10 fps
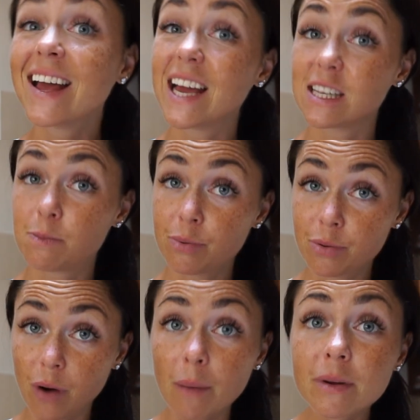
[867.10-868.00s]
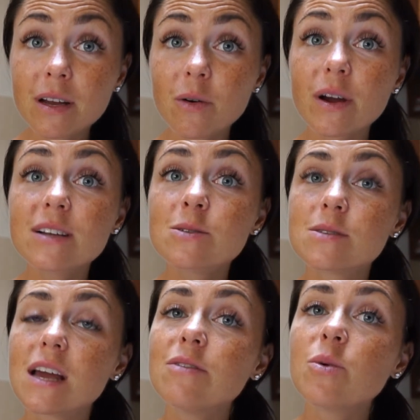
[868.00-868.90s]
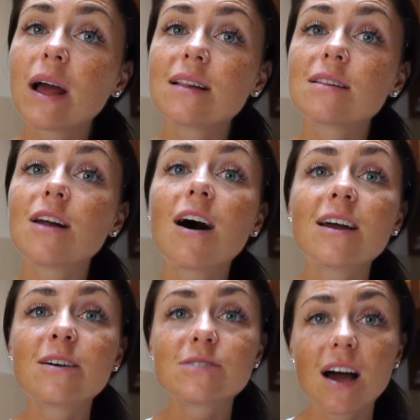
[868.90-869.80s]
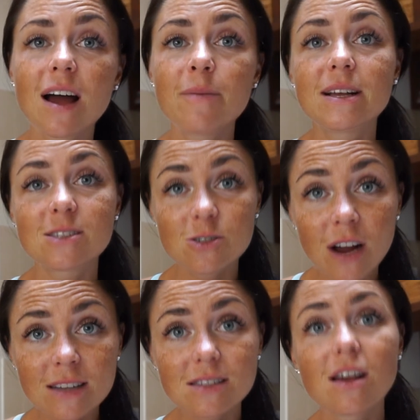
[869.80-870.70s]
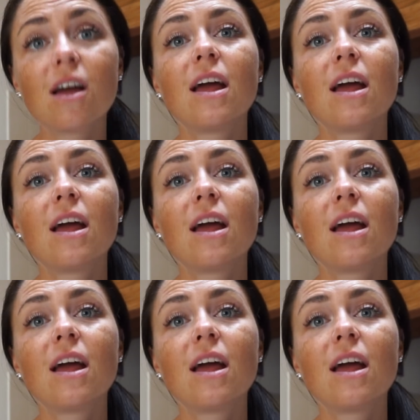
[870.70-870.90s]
is probably going to save you a lot of time and stress